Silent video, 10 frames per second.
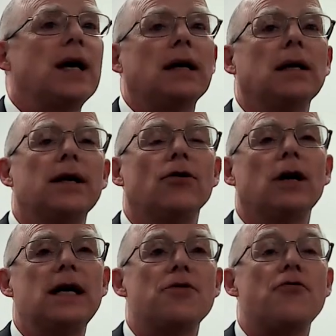that
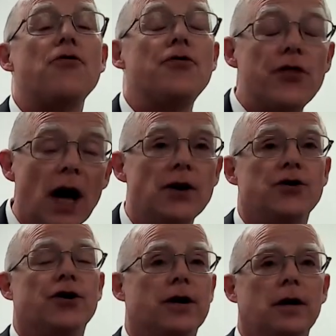literally
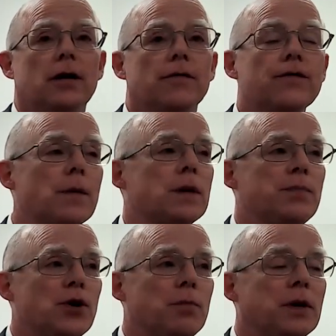thundered from the
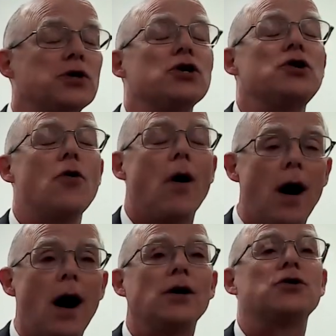pulpits. You
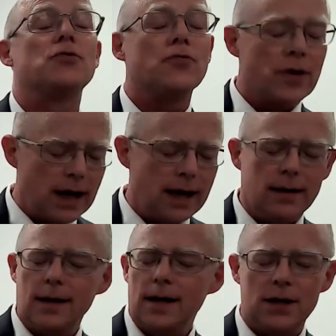ought to
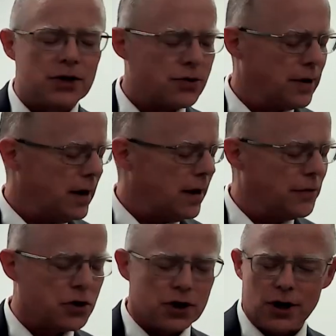read the history
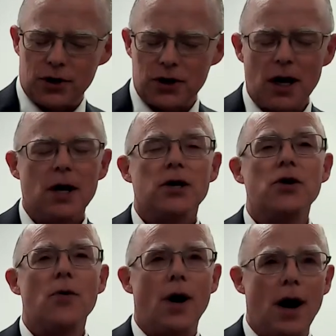of the church.
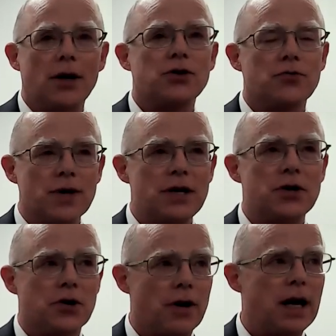You ought to read
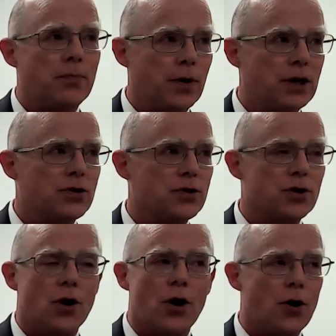the great preachers
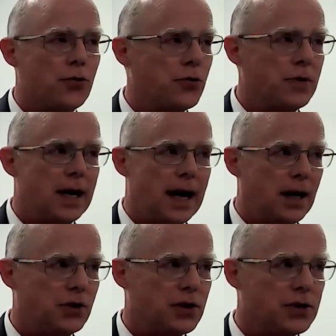all through the
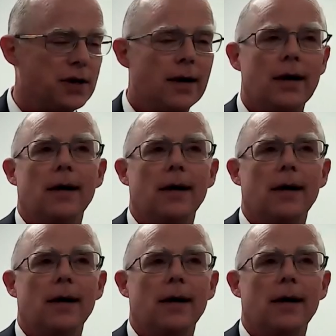ages.